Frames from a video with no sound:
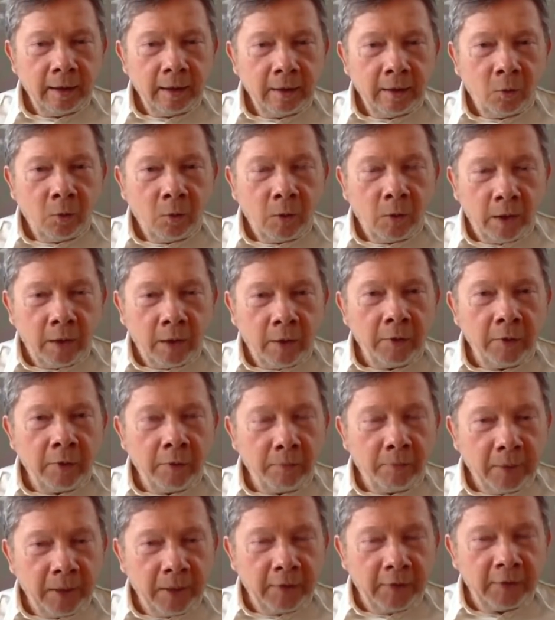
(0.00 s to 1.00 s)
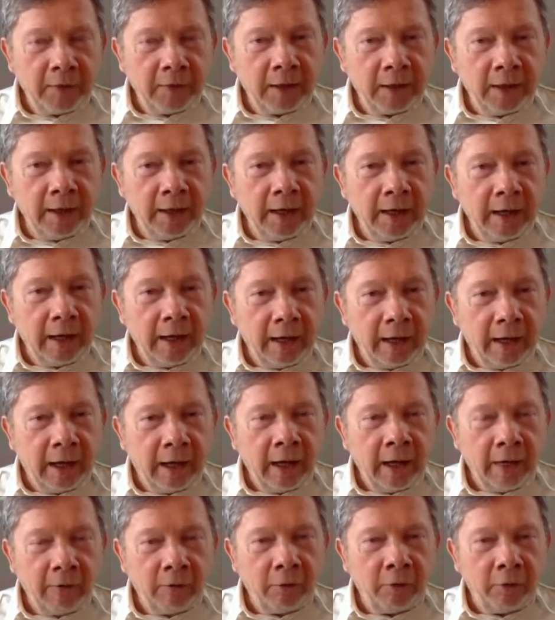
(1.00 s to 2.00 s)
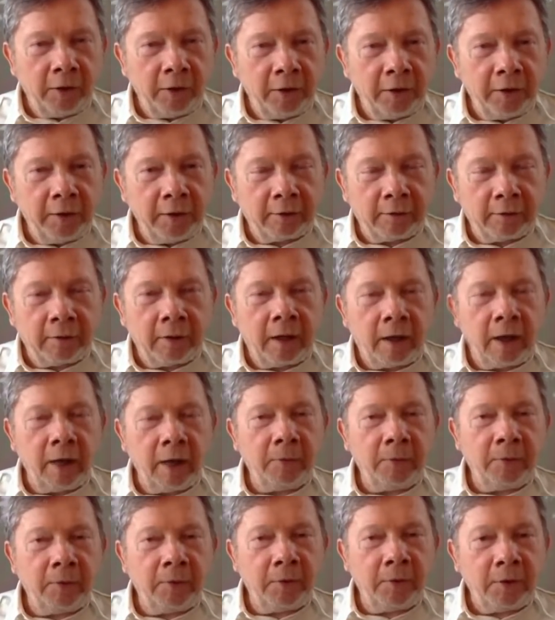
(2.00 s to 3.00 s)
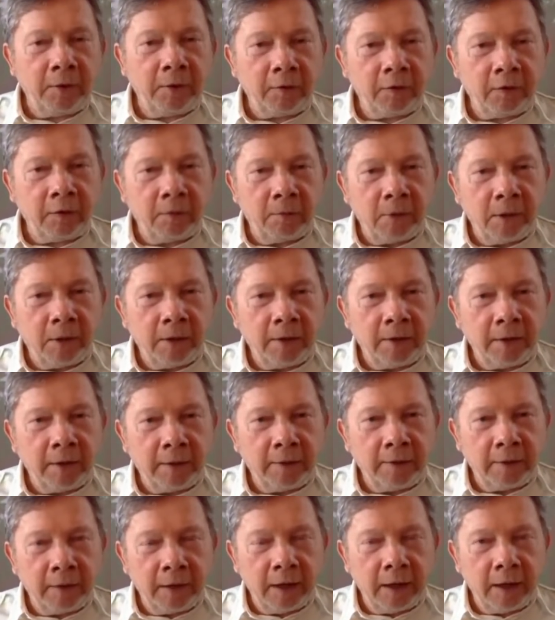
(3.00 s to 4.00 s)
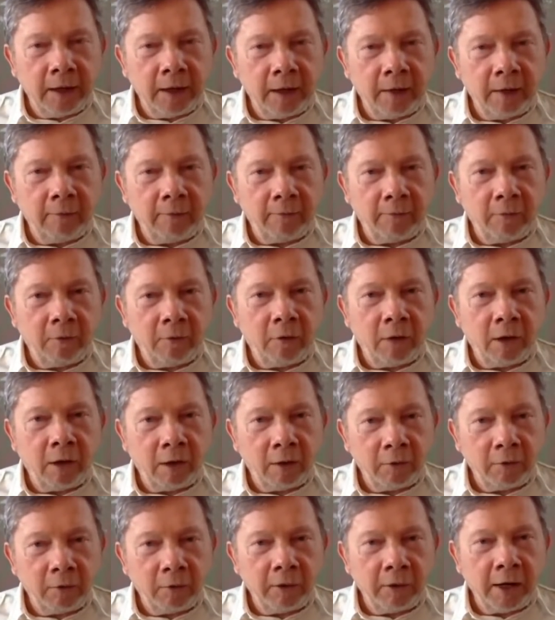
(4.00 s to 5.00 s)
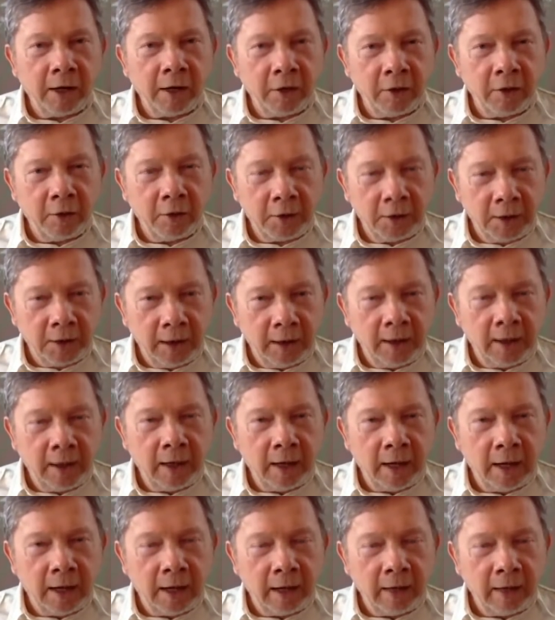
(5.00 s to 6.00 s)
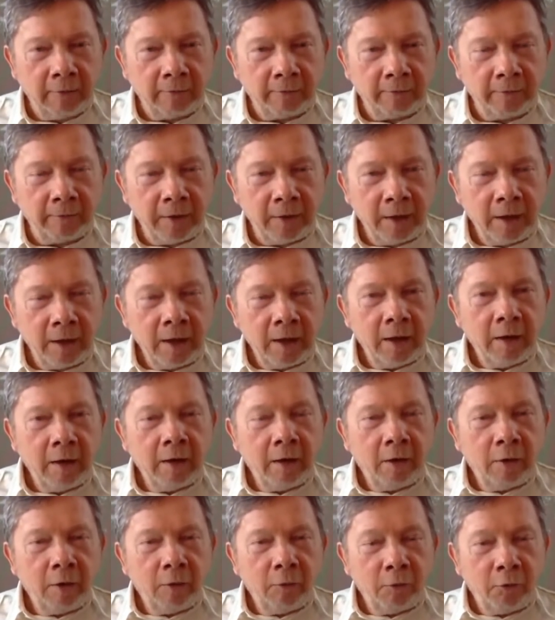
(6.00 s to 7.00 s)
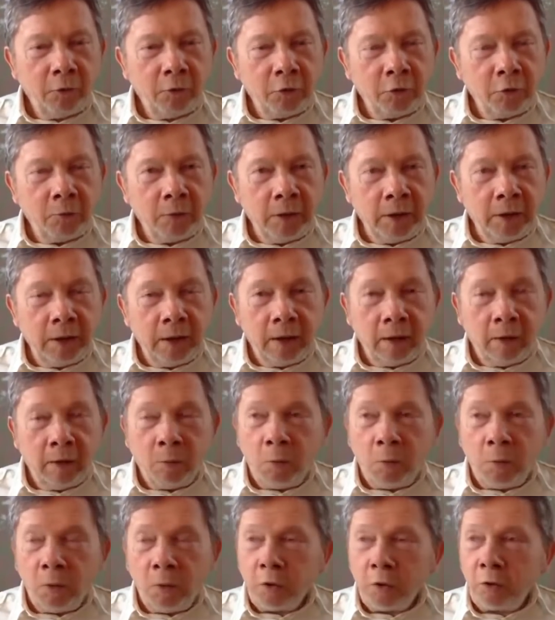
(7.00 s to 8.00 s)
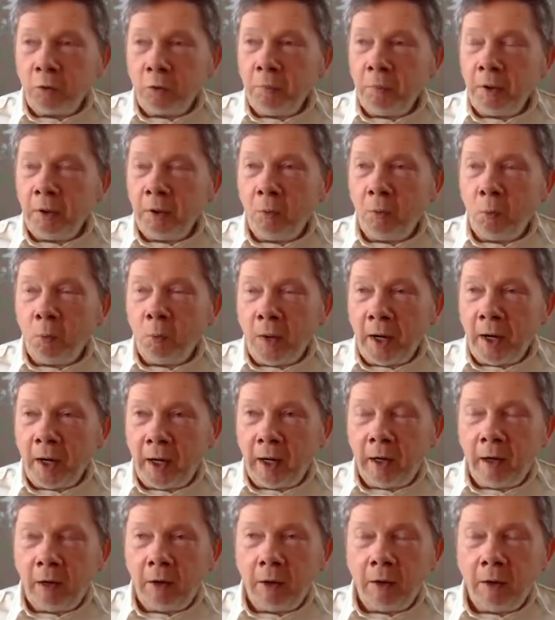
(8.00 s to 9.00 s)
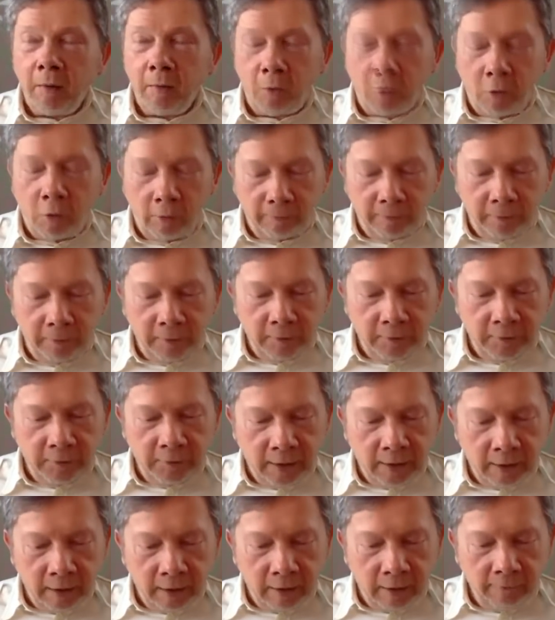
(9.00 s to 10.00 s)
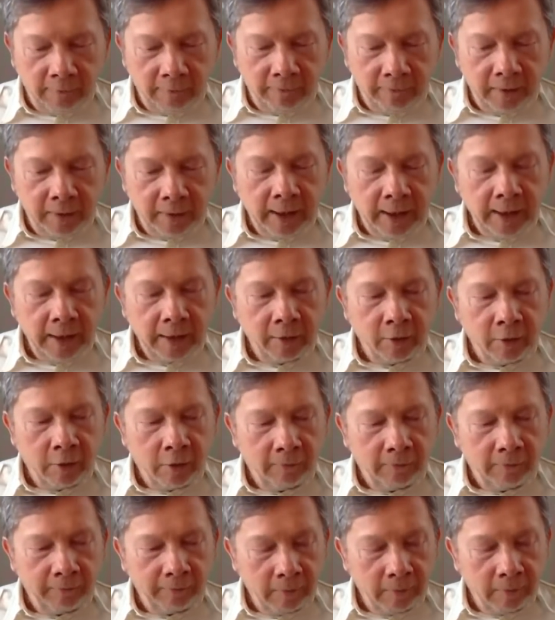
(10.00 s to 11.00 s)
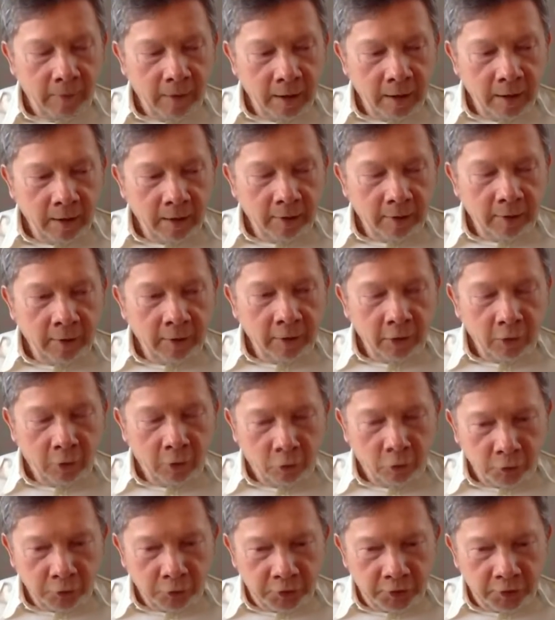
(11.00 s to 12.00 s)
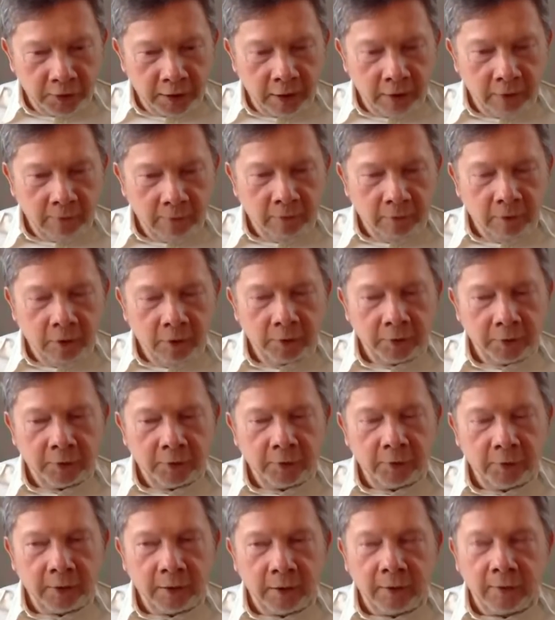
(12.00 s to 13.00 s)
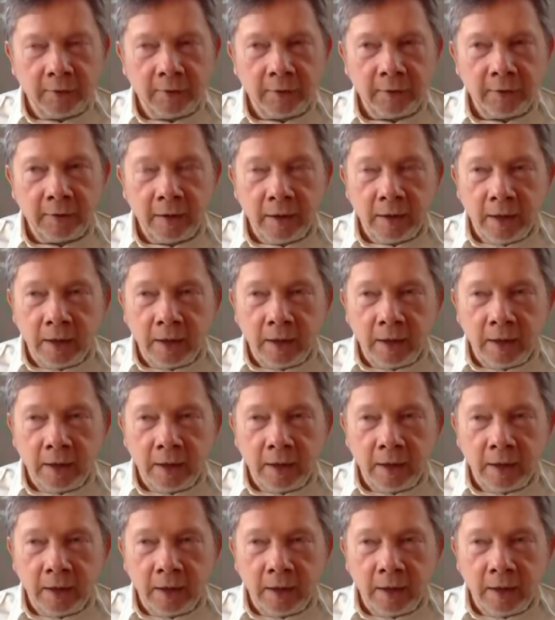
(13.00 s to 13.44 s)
Well, basically, I have already described the discipline that's needed for in your daily life to be aware of yourself and of your own state of consciousness.